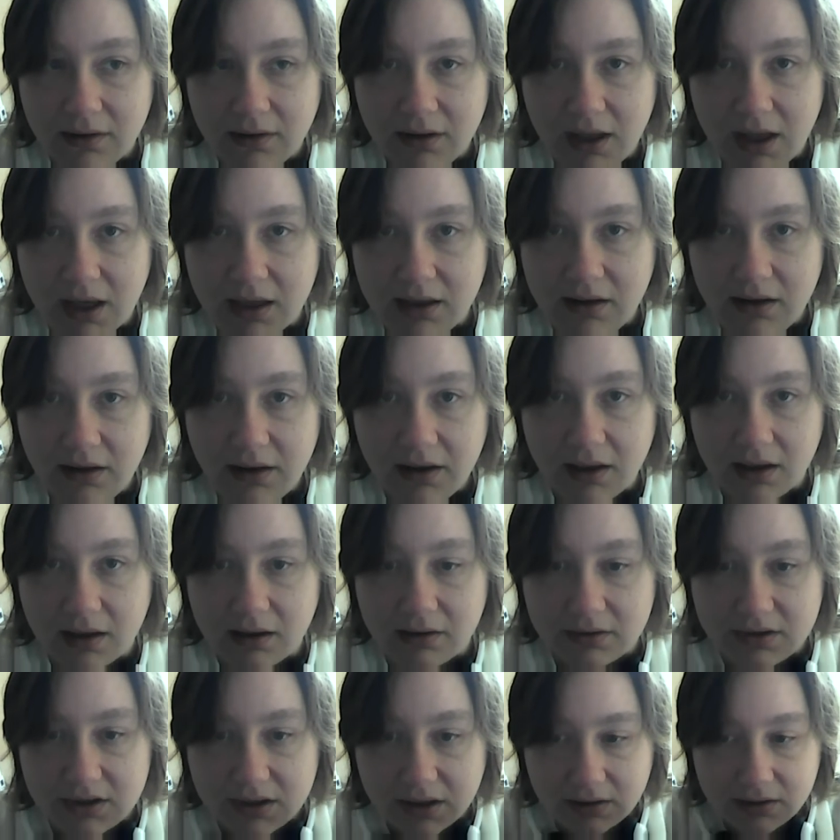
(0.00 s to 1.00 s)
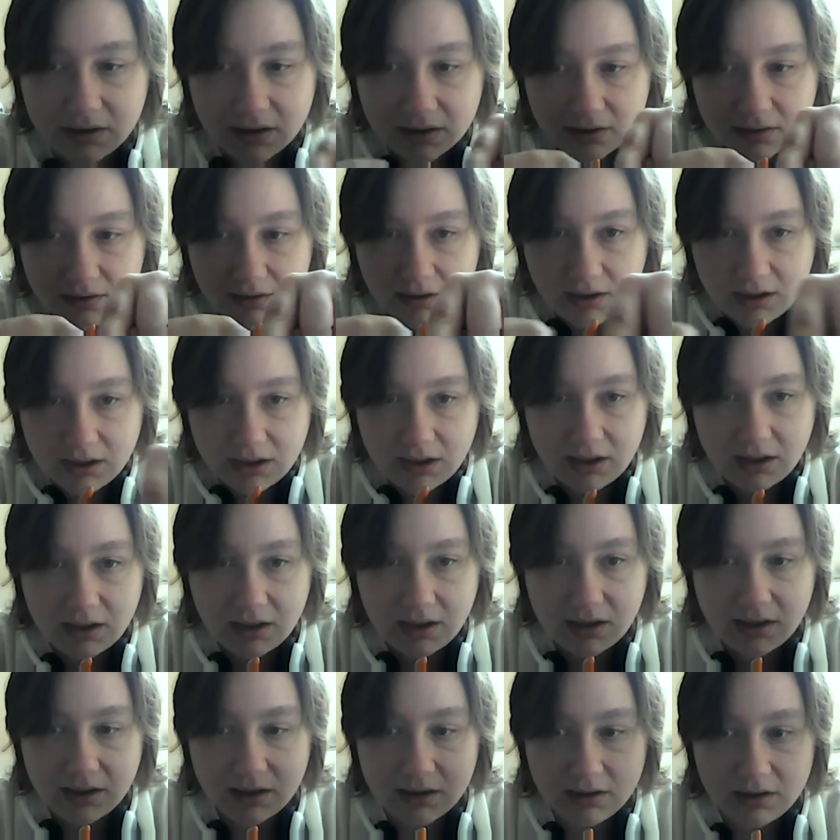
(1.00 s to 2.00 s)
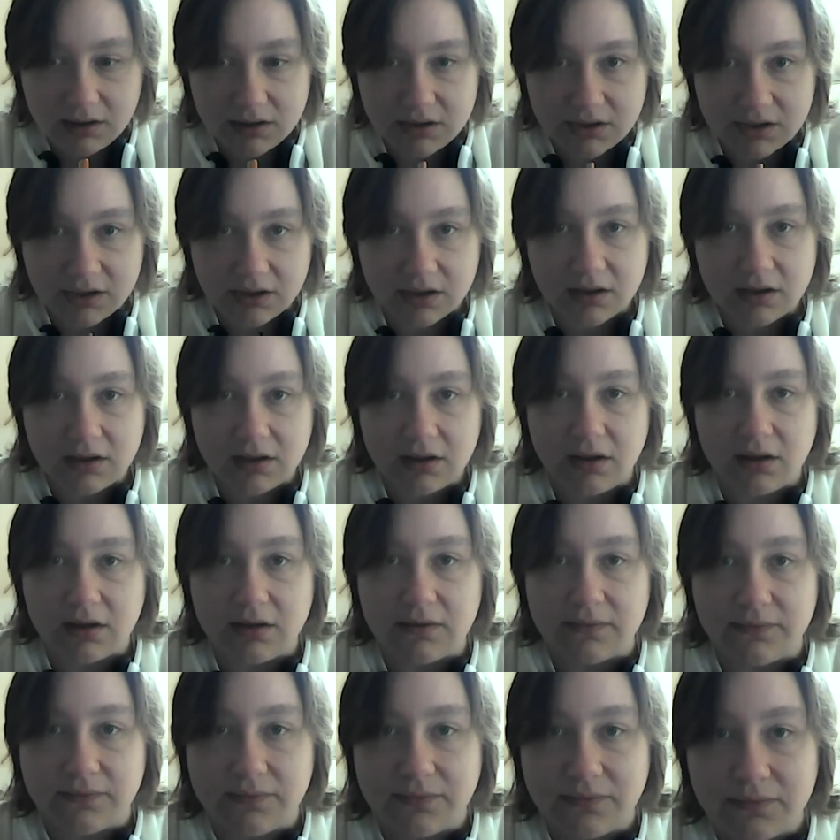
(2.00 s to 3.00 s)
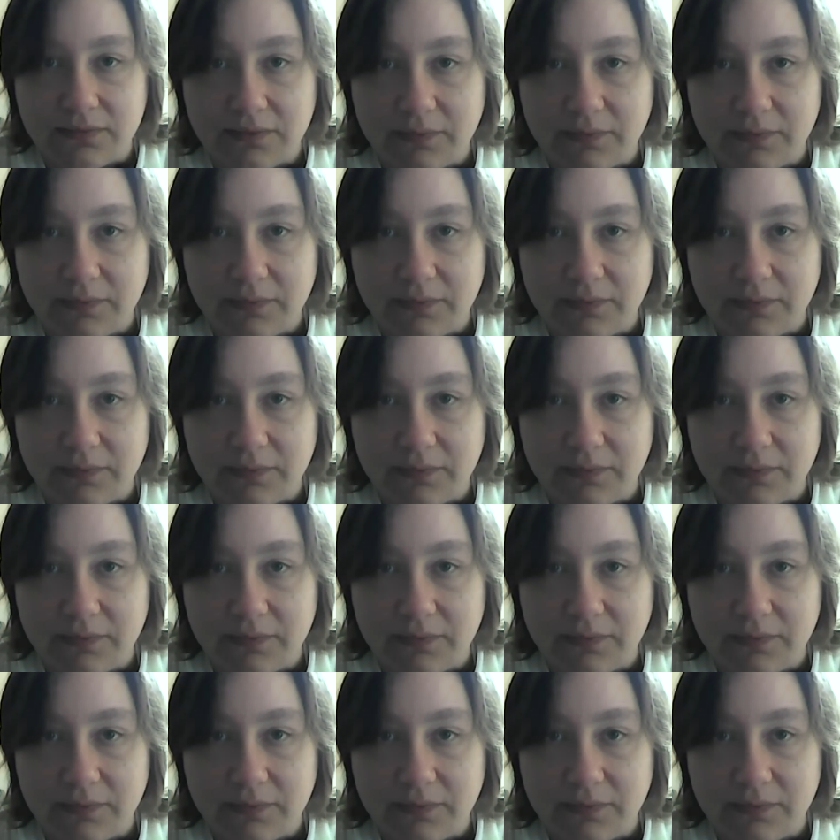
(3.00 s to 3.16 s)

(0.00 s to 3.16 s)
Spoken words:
anything outside our little circle of